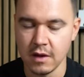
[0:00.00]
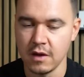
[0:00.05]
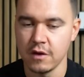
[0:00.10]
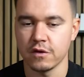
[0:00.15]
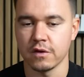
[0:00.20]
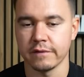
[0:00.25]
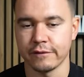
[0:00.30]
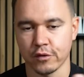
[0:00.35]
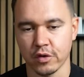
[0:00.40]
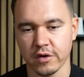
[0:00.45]

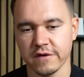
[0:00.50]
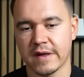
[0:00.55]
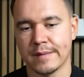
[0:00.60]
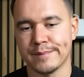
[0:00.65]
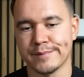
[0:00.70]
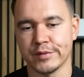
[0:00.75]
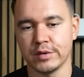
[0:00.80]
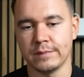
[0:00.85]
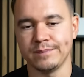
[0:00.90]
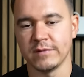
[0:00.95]
So for
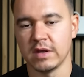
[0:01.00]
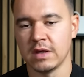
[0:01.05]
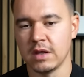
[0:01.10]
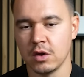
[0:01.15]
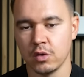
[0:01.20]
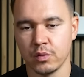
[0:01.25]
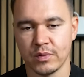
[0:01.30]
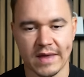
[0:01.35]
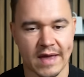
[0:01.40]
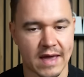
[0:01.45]
example,
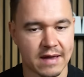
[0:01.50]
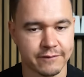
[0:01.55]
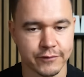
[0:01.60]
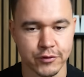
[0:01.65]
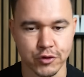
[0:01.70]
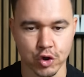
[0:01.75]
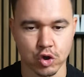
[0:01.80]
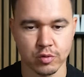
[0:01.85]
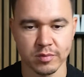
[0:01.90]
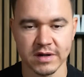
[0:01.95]
we have
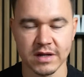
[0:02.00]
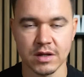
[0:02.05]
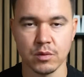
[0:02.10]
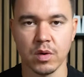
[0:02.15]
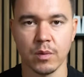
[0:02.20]
Germany.